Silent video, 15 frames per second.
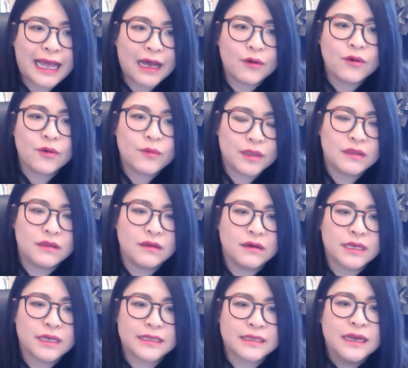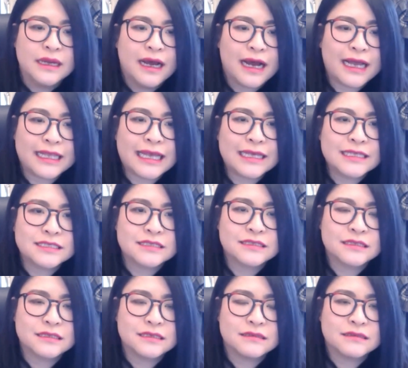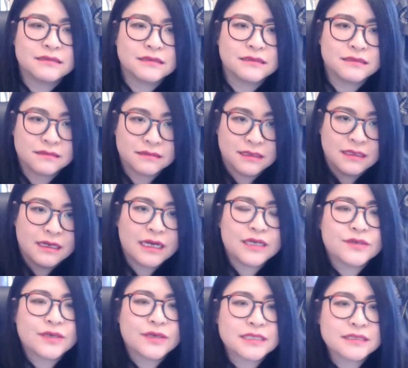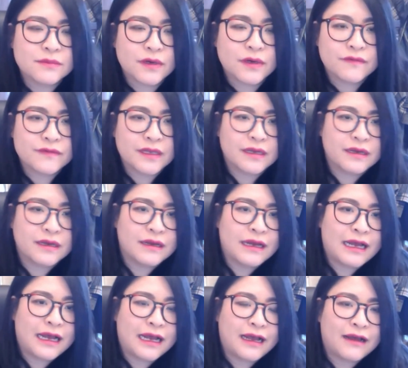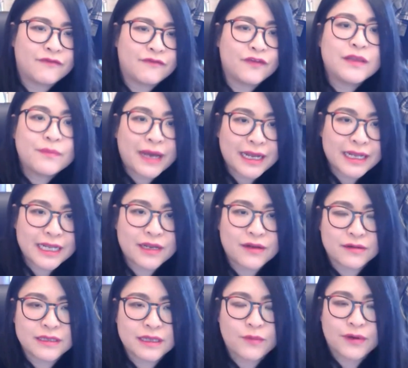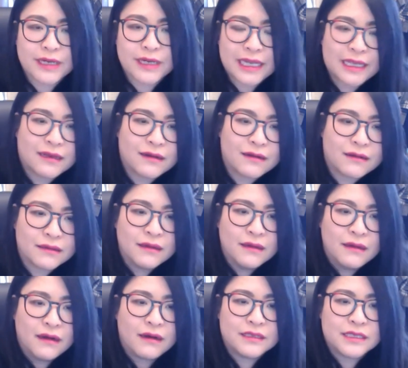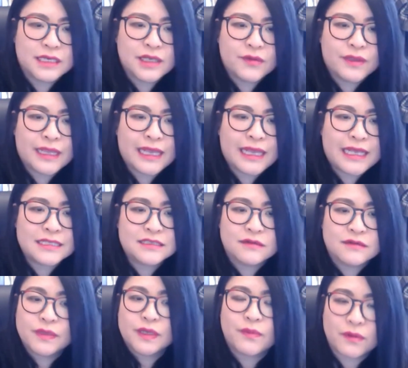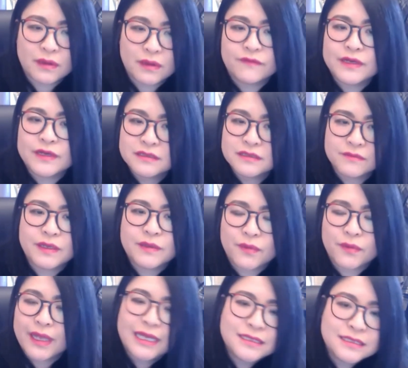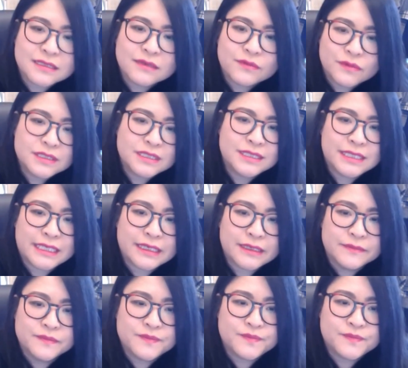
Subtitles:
how it will look. And I guess to address some of the feedback here that we're getting on the Q&A, some people love it, some people hate it. What do you think?